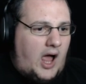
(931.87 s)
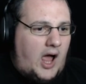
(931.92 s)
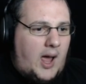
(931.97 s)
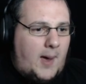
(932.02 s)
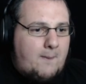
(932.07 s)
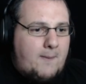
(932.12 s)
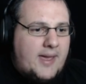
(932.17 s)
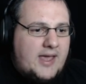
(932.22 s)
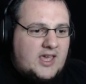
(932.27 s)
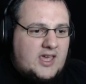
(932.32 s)

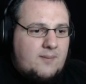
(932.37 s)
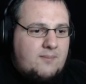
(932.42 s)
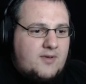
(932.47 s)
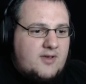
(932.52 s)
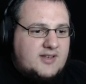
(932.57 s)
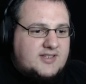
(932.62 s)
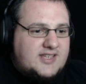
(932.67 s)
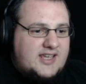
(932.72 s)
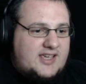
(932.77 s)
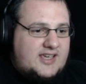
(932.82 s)
Making
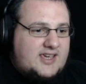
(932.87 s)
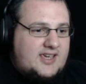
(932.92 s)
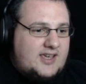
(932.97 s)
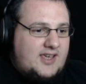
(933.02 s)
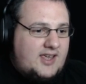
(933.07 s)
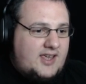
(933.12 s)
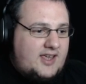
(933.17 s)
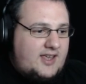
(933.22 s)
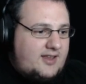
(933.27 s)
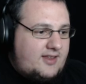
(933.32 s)

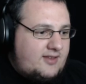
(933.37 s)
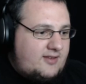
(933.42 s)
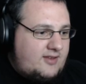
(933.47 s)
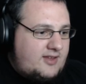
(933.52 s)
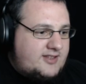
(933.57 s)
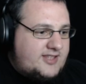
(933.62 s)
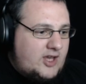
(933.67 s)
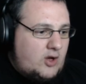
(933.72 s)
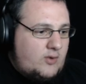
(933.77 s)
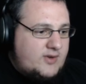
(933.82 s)
music,
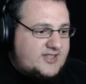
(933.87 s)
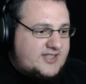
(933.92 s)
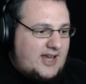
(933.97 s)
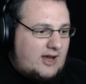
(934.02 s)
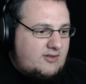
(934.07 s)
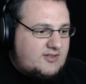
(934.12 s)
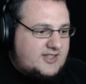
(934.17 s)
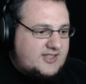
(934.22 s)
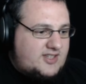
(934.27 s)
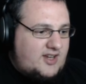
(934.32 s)
you deal with
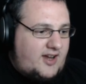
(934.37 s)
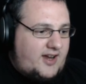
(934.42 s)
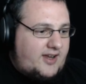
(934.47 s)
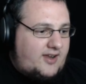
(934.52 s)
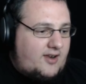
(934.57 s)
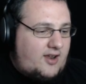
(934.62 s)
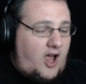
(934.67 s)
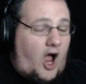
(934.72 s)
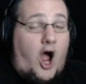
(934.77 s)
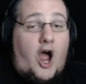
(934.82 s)
sound
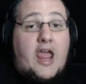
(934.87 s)
design.